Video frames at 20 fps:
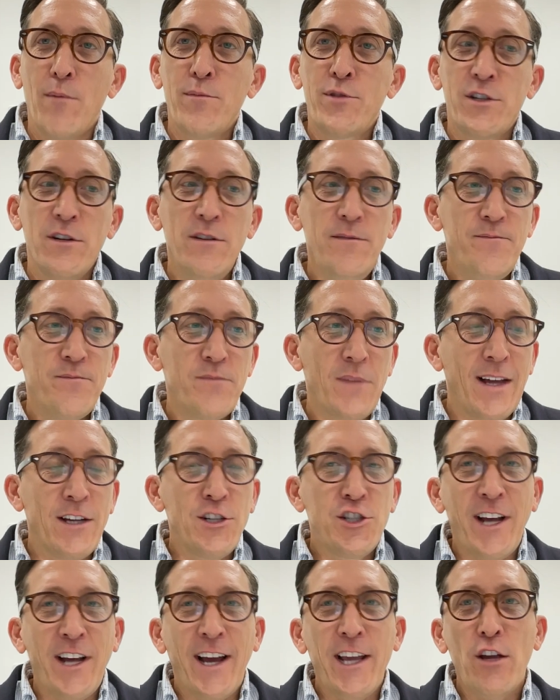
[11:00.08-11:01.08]
option.
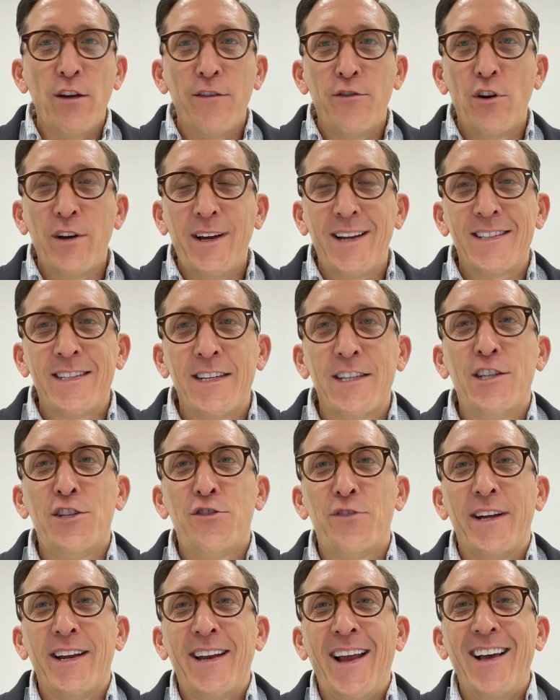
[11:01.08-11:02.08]
And Jaguar, if you look at its
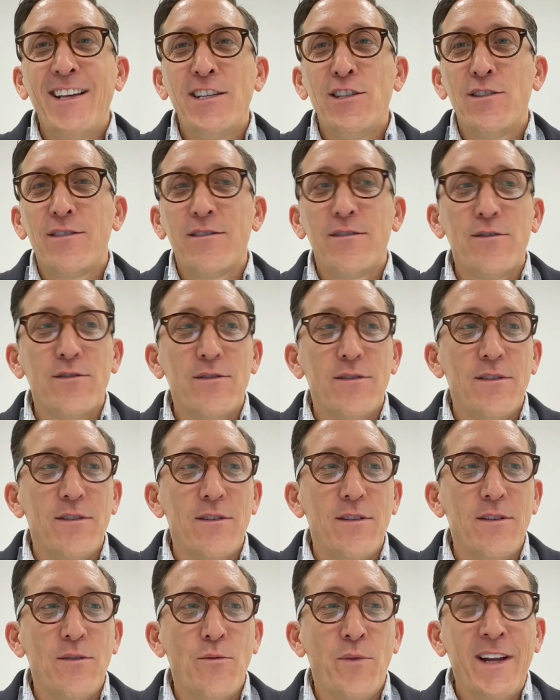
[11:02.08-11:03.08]
history,
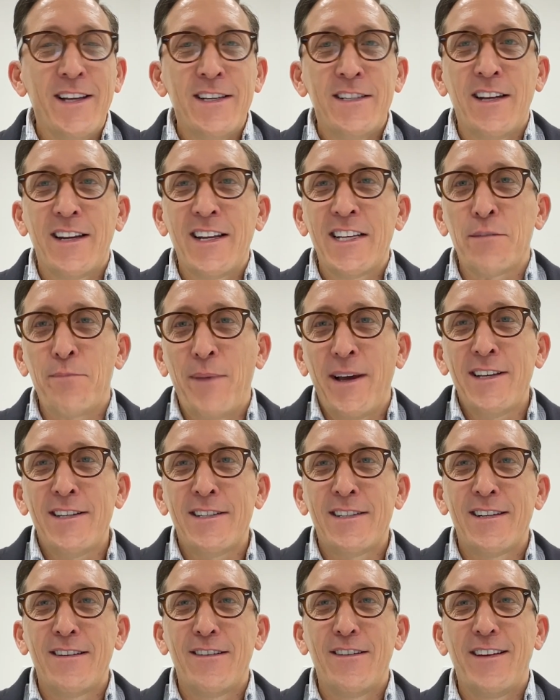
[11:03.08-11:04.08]
when it's done its
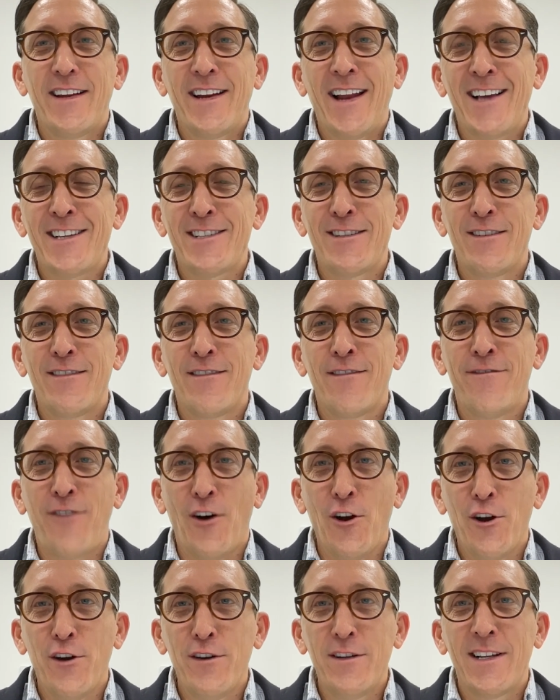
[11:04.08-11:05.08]
best, it hasn't
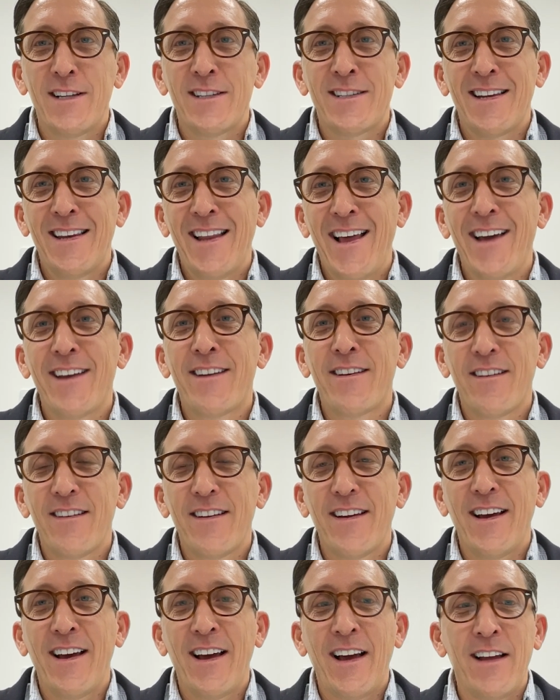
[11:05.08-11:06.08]
followed, it's led.
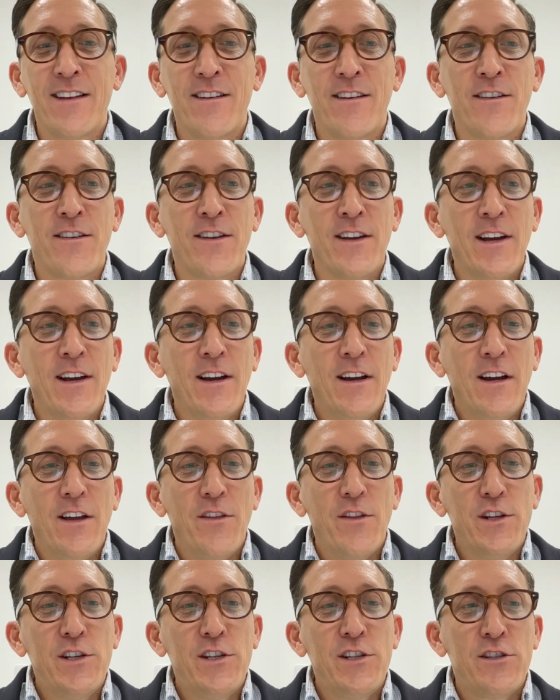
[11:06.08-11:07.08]
And
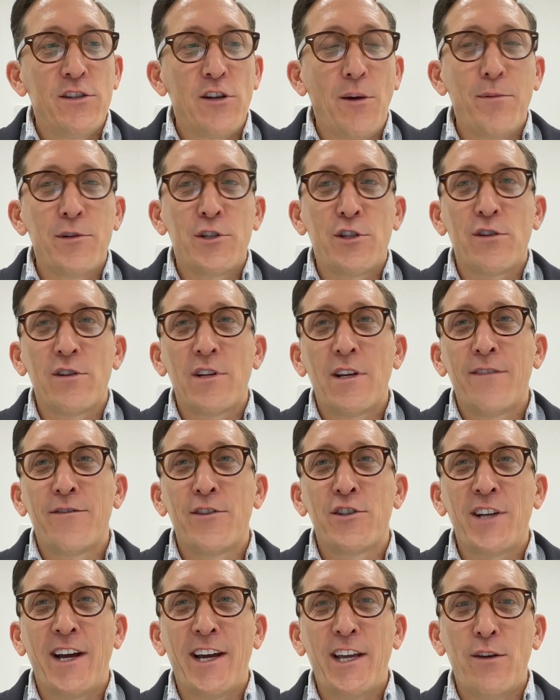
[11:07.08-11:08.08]
this is an opportunity
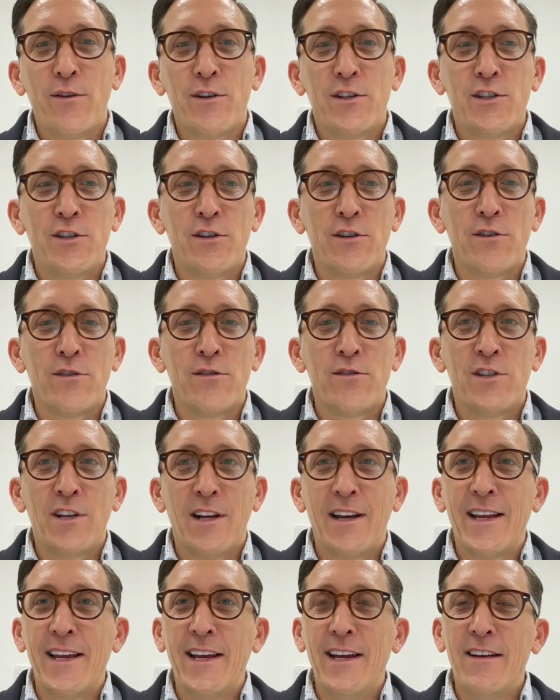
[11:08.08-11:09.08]
for Jaguar to
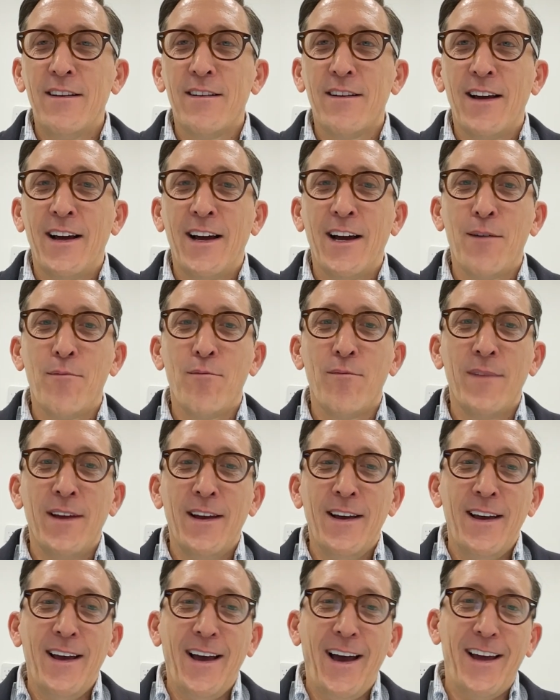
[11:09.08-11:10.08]
lead. And
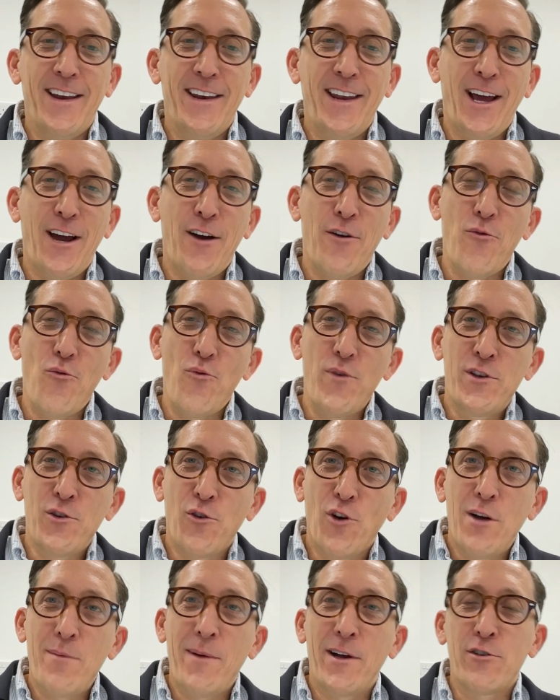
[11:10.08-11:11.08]
now we
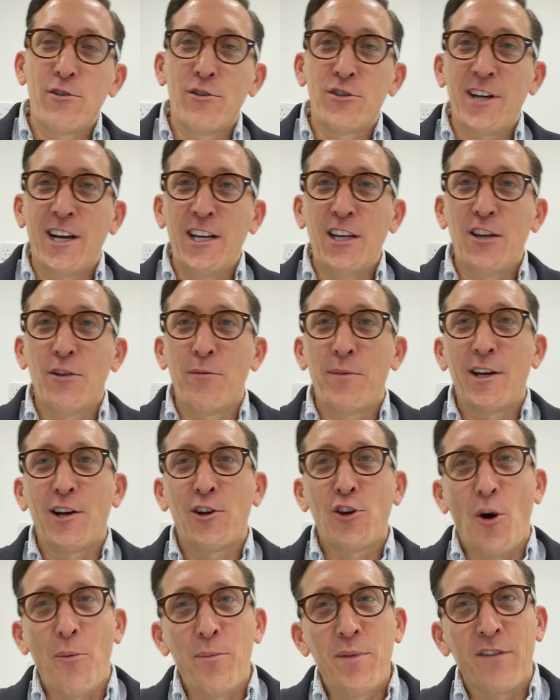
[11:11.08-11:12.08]
talk about New Jaguar being a
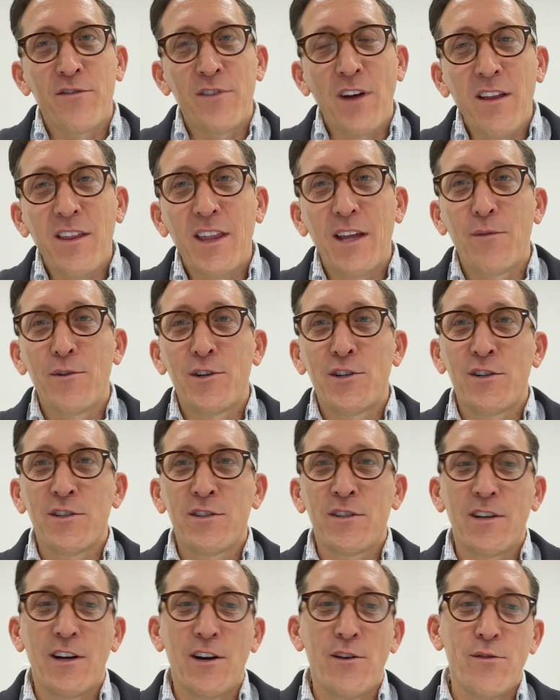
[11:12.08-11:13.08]
copy of nothing, which
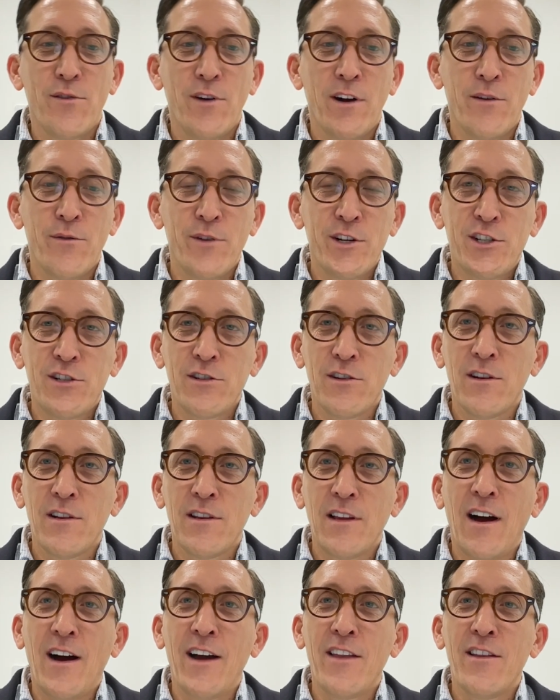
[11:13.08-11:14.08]
is an original
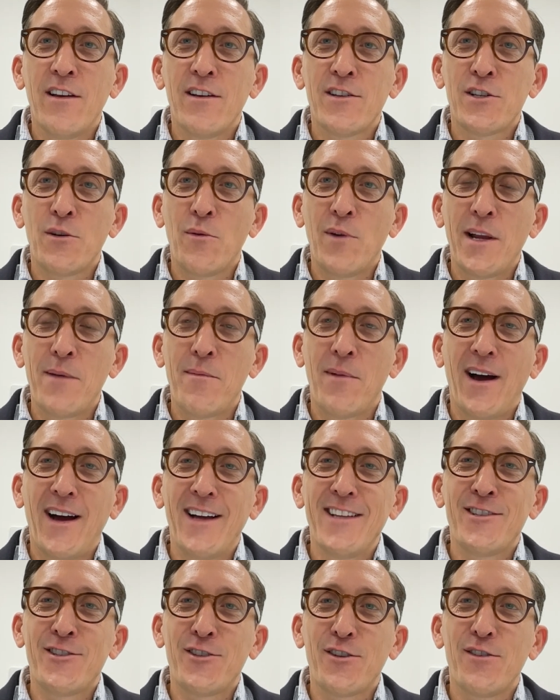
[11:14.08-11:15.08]
line that Sir William
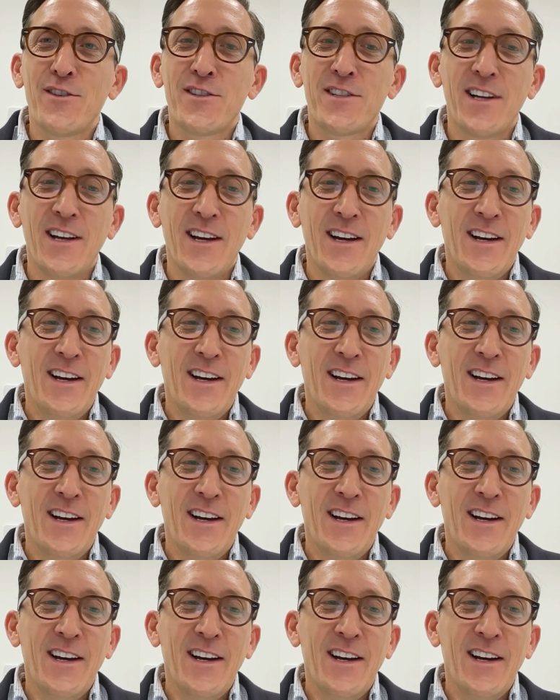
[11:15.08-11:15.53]
Lyons used.